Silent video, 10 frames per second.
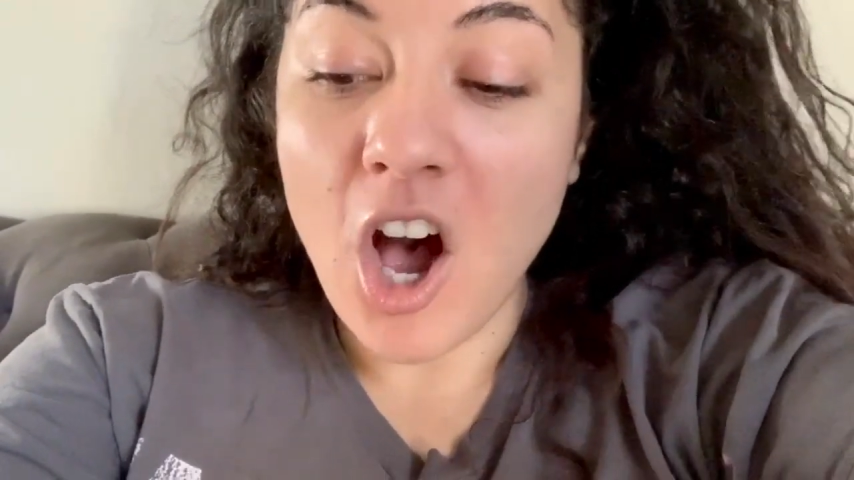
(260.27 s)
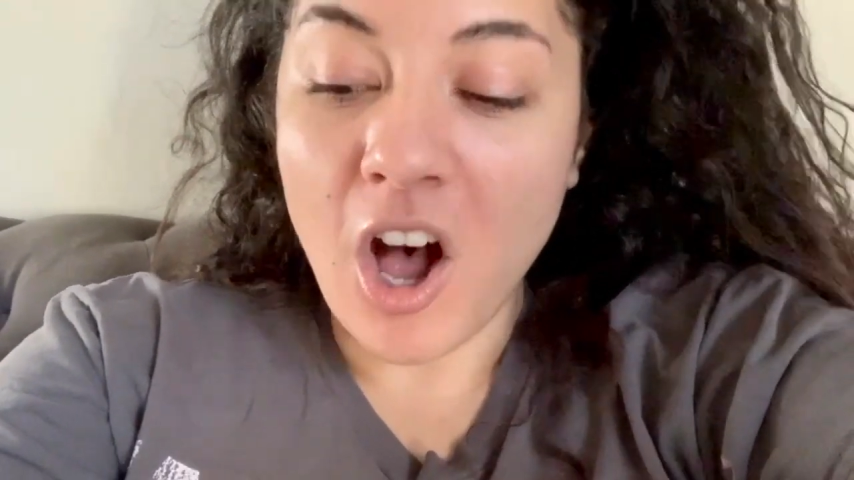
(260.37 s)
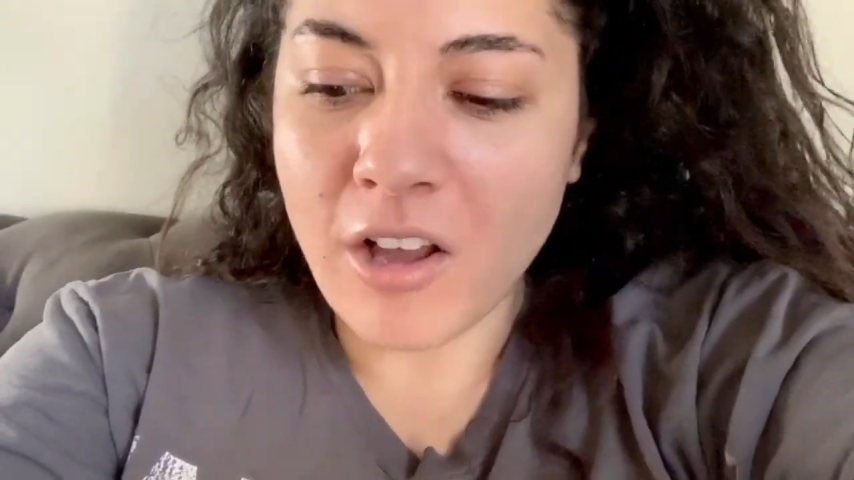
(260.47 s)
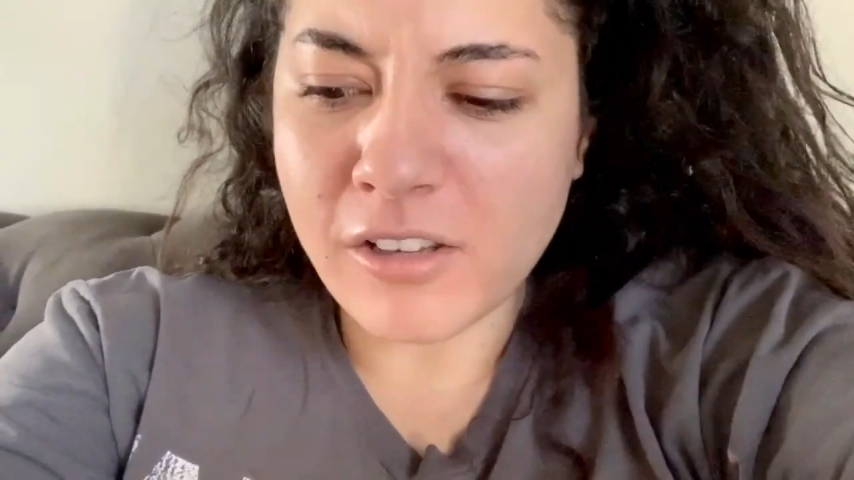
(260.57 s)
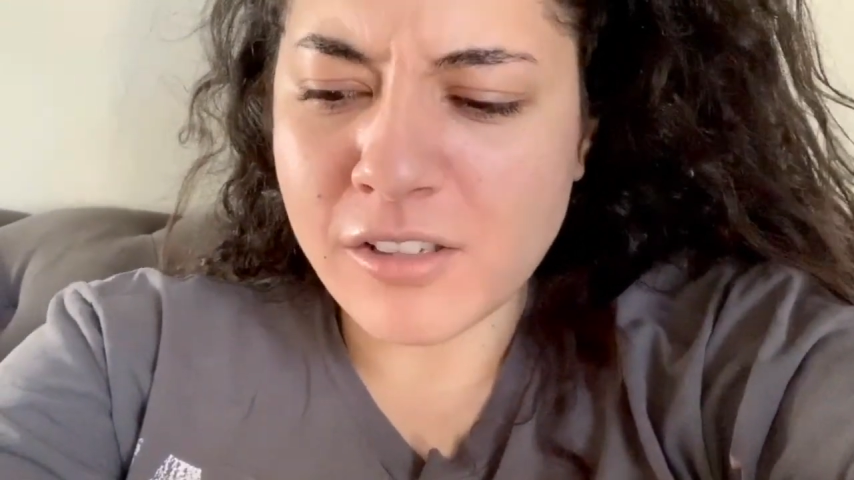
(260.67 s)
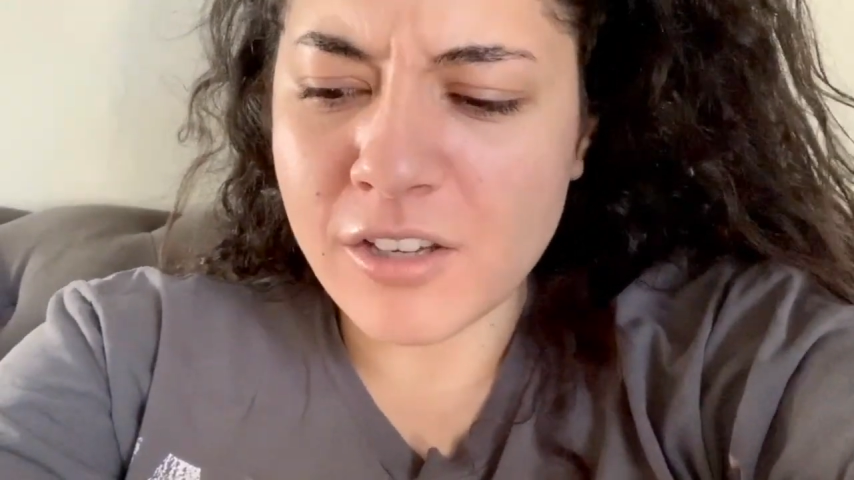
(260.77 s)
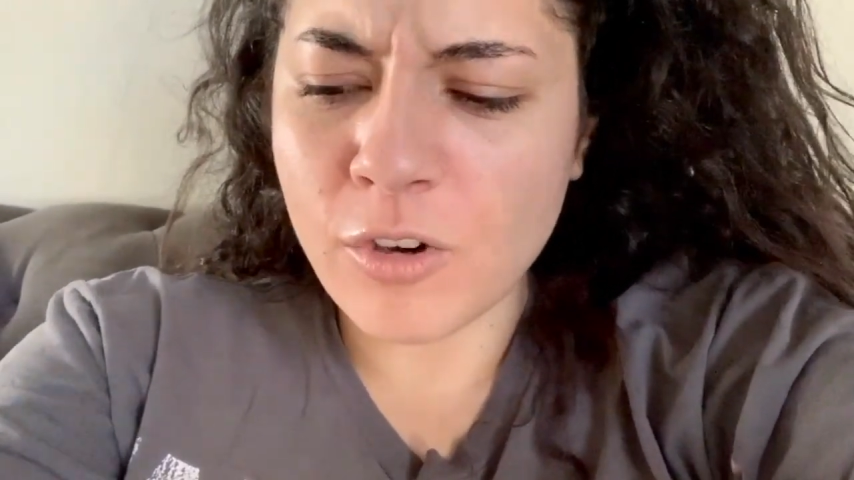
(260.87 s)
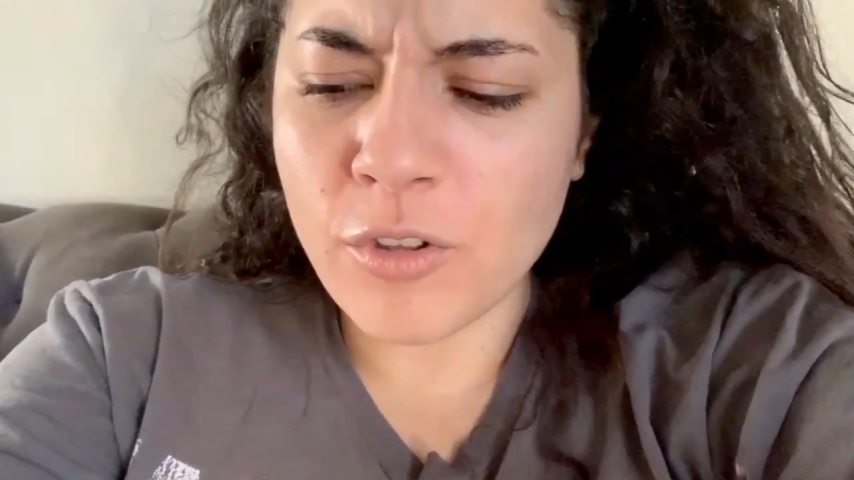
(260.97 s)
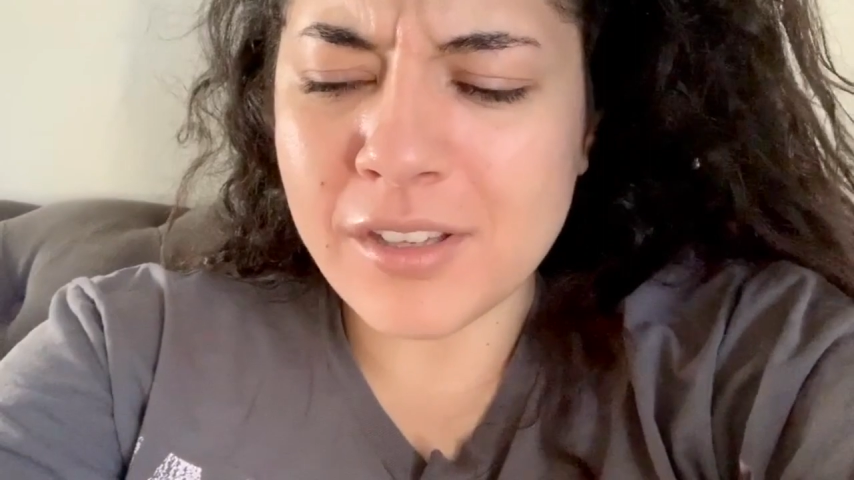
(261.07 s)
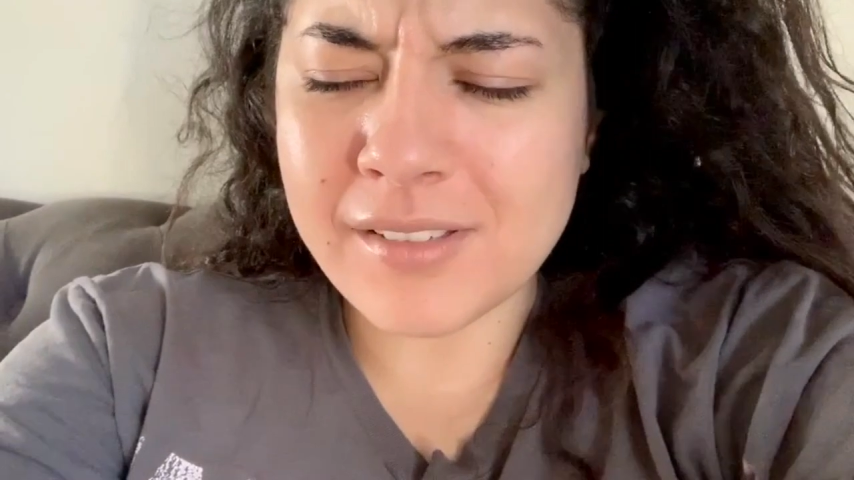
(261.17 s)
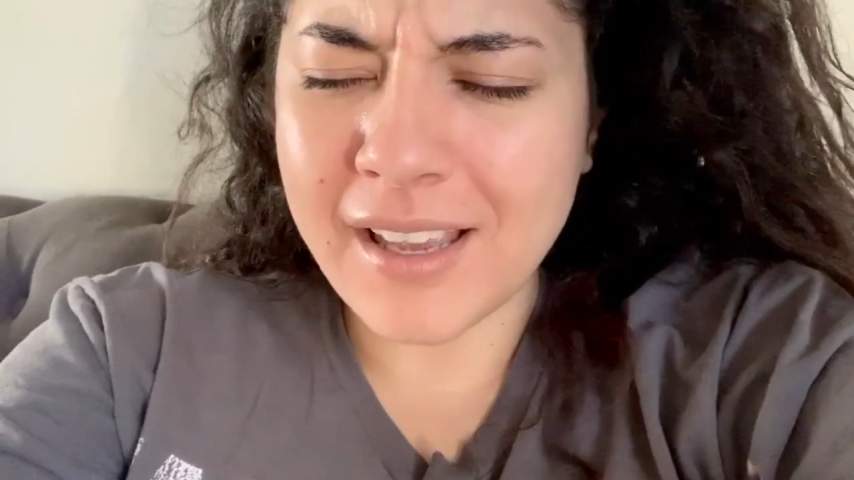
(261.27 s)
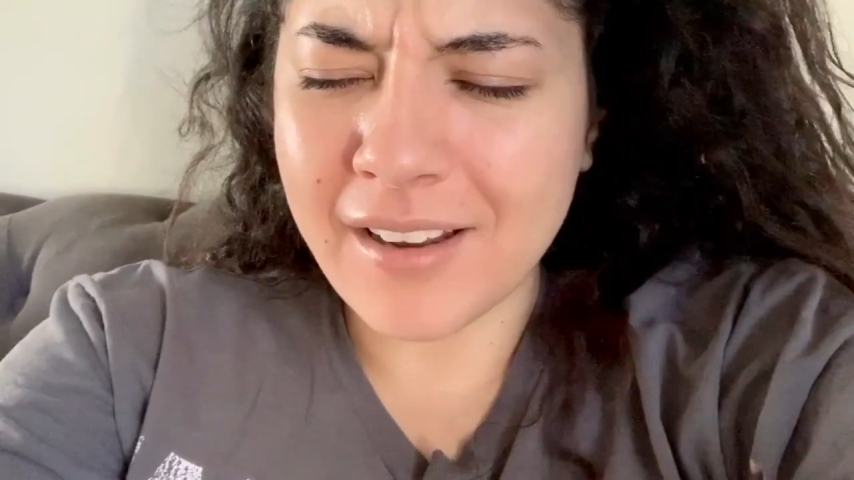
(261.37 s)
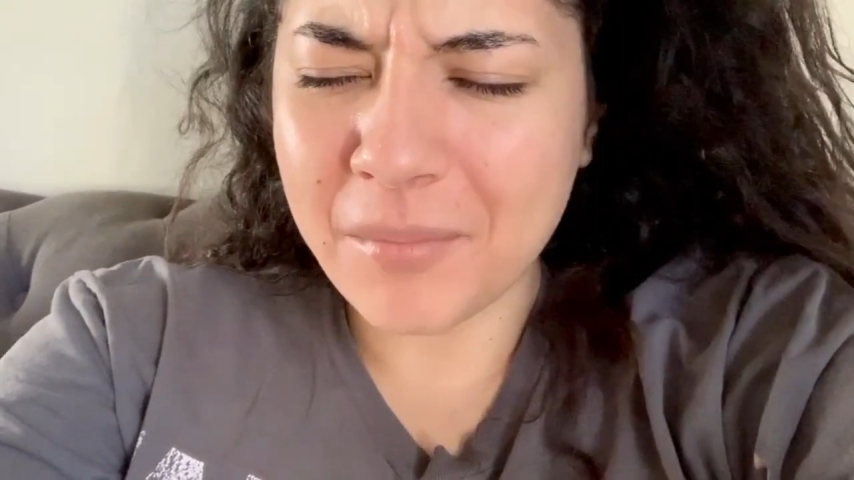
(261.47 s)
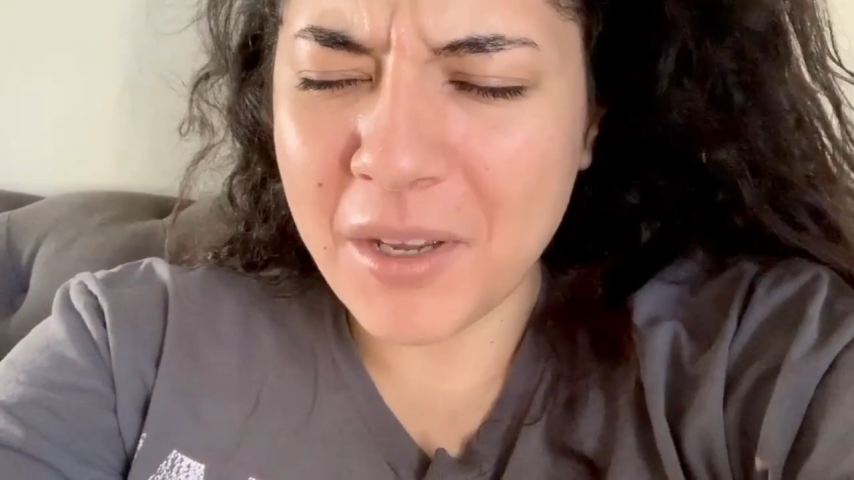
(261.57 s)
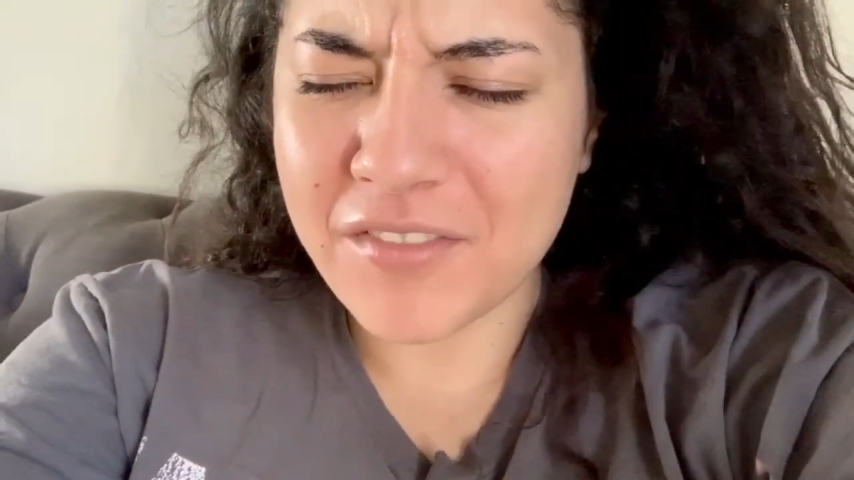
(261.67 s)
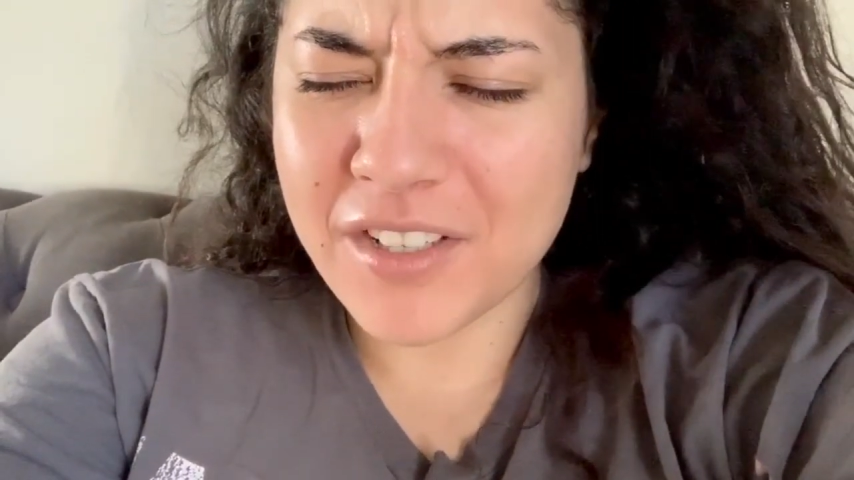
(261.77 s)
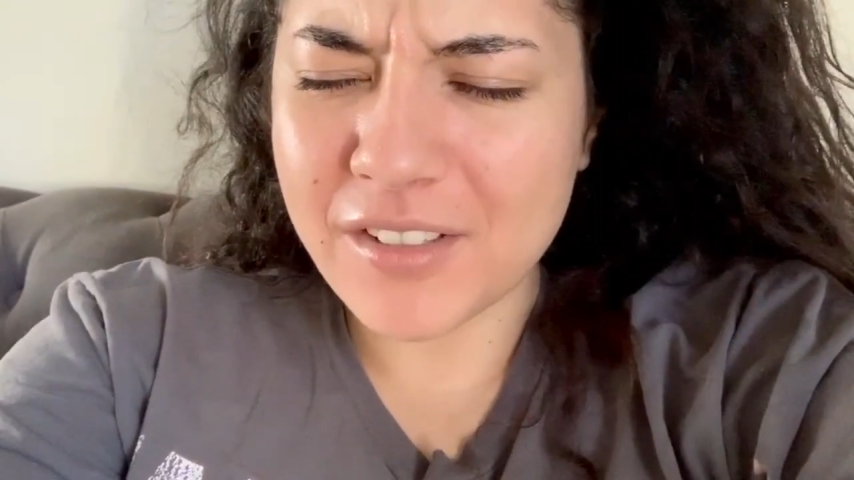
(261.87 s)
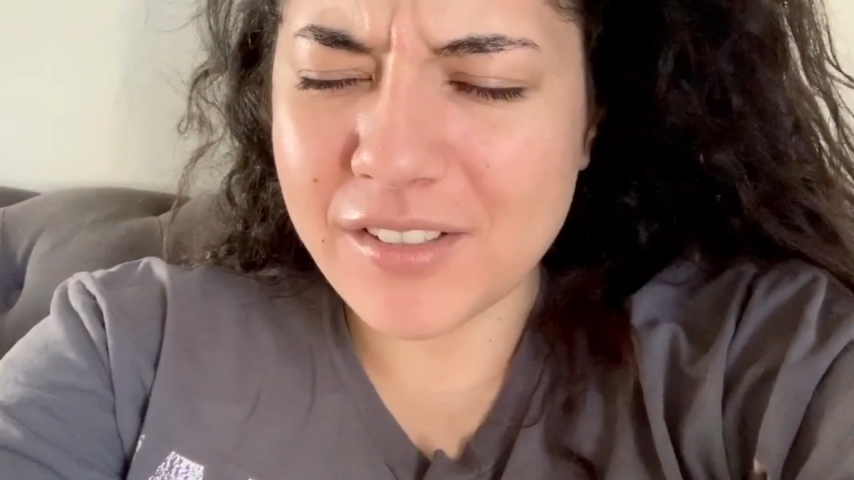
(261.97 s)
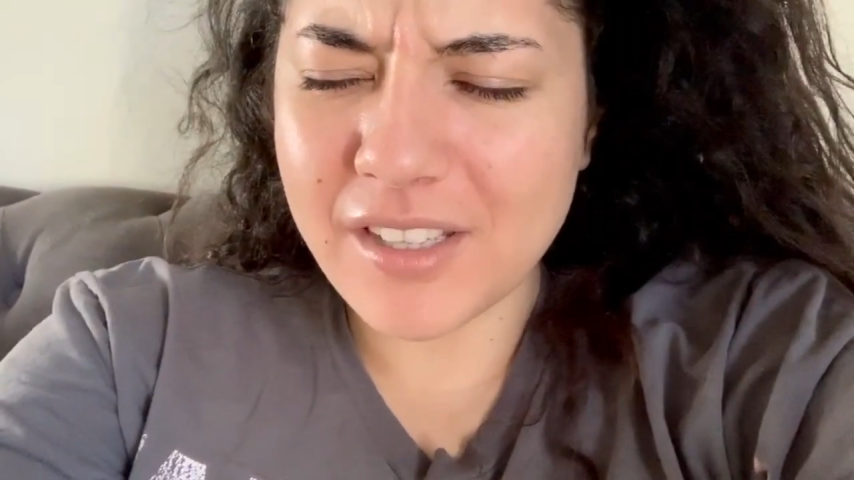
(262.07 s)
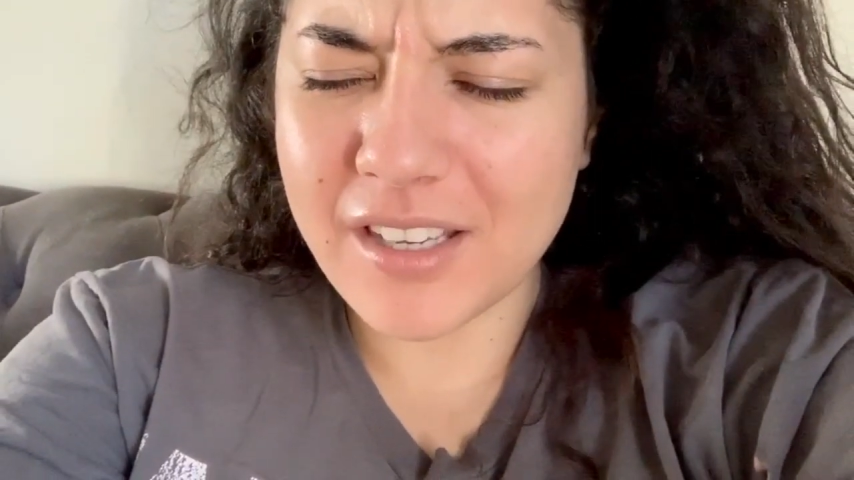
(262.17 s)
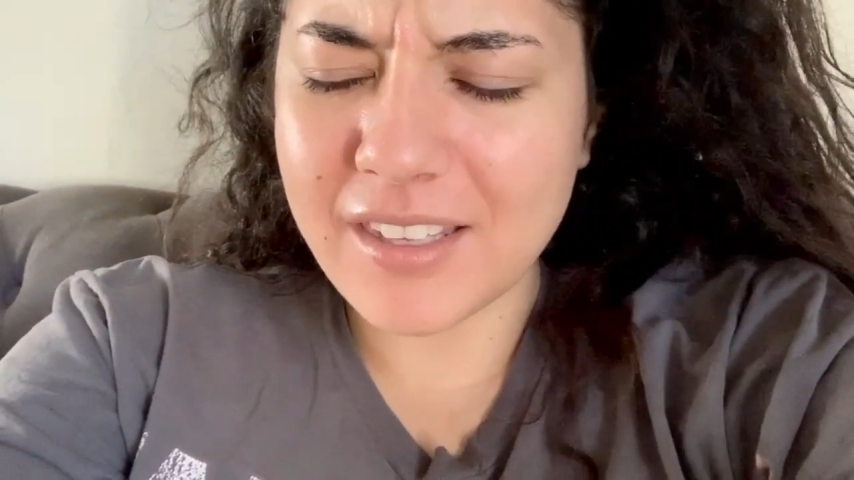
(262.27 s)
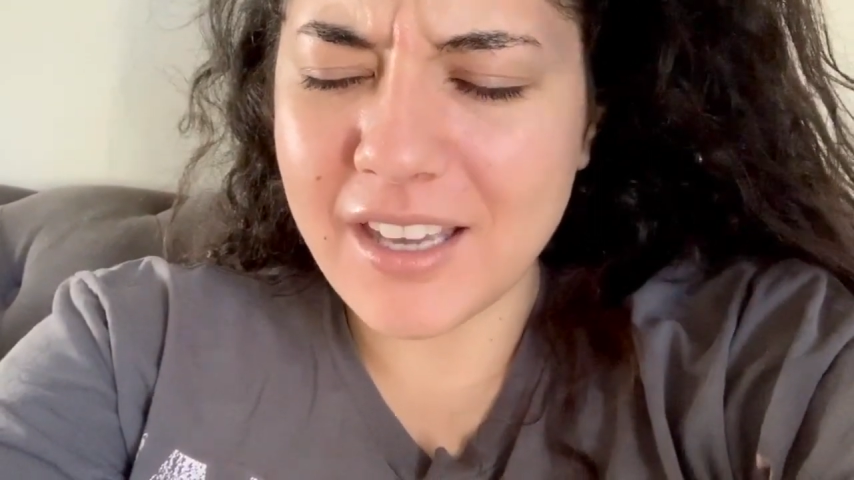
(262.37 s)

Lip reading: Also, the sound on my videos lately,